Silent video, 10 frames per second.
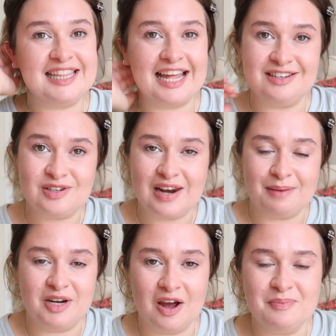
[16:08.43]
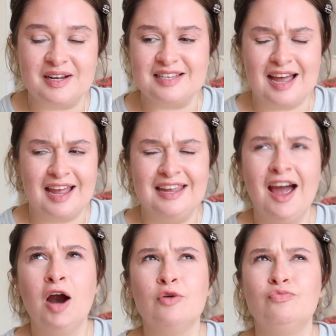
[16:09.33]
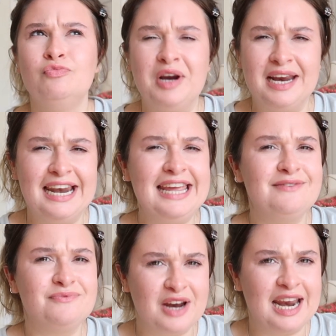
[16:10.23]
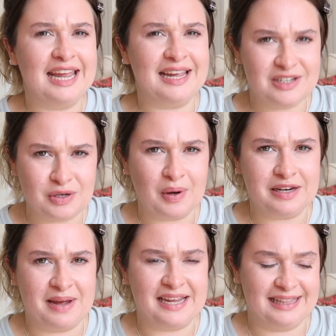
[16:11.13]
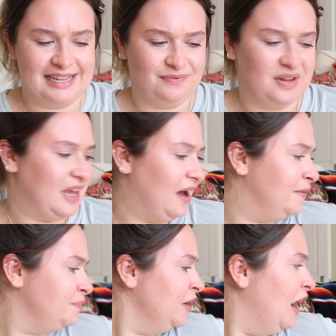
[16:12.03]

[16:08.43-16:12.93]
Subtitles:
then do let me know, because I really, really enjoyed making this video.